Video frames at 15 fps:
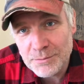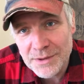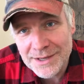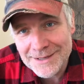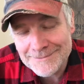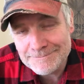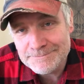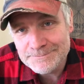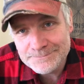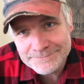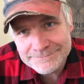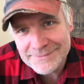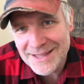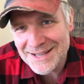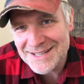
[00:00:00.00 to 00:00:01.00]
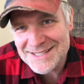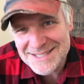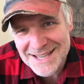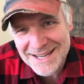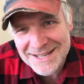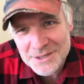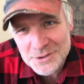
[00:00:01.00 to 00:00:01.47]
but it's
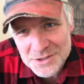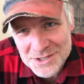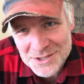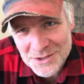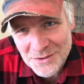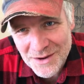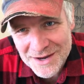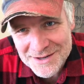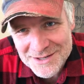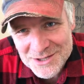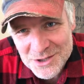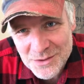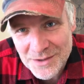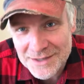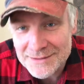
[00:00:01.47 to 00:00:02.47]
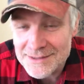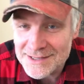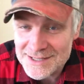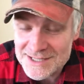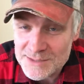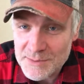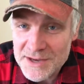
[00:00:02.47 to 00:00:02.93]
kind of good to know how to do it,
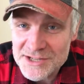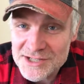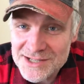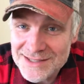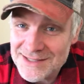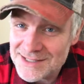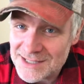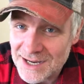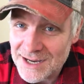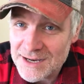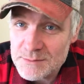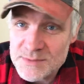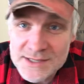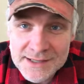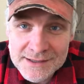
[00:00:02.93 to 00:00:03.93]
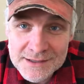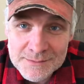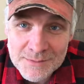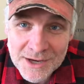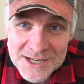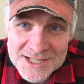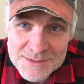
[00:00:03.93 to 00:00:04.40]
especially in the times that could
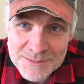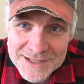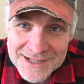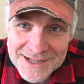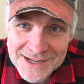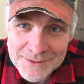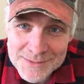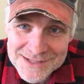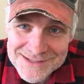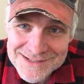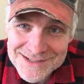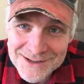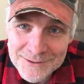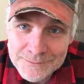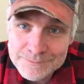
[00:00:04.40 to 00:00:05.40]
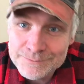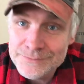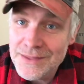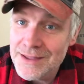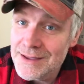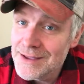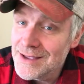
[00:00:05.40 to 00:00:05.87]
possibly come. And so
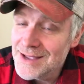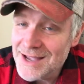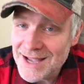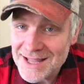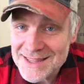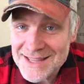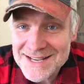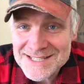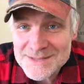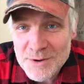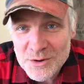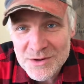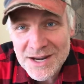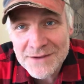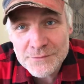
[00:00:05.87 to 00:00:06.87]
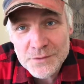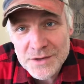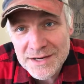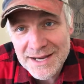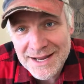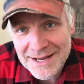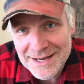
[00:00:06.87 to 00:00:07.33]
that's about enough for
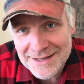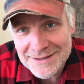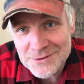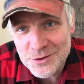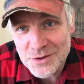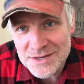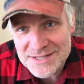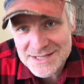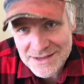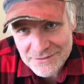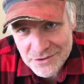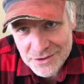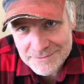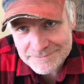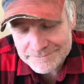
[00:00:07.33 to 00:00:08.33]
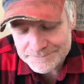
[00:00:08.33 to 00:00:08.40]
today, and you guys have a good one.